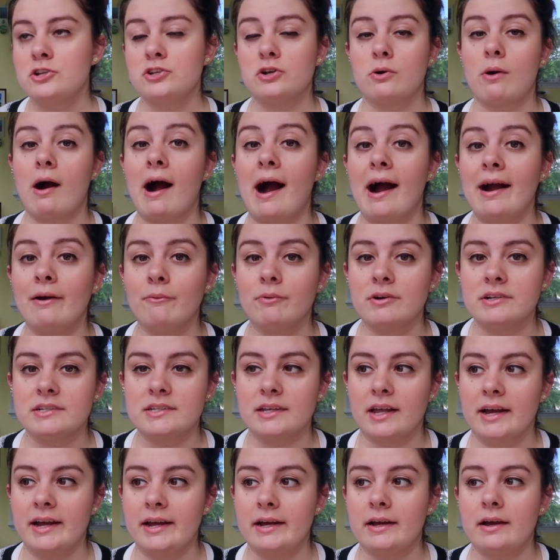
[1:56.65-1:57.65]
So I
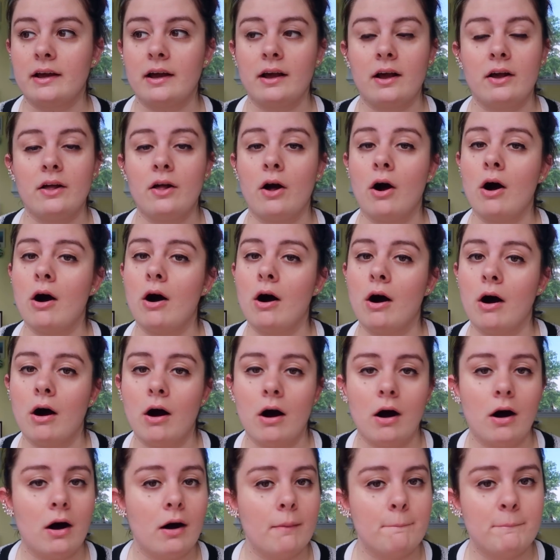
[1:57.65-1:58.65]
was like
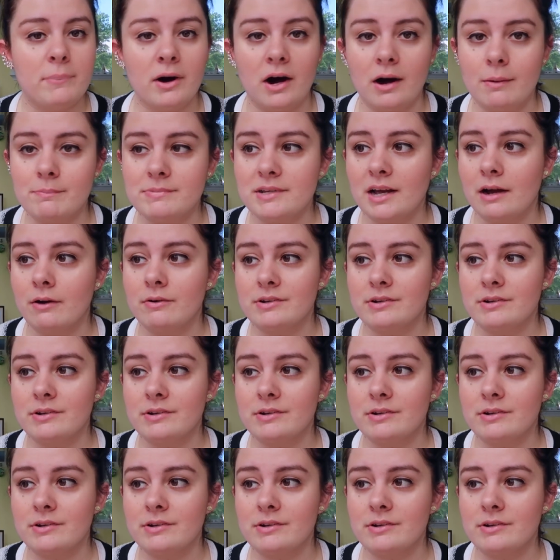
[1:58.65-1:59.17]
pumped.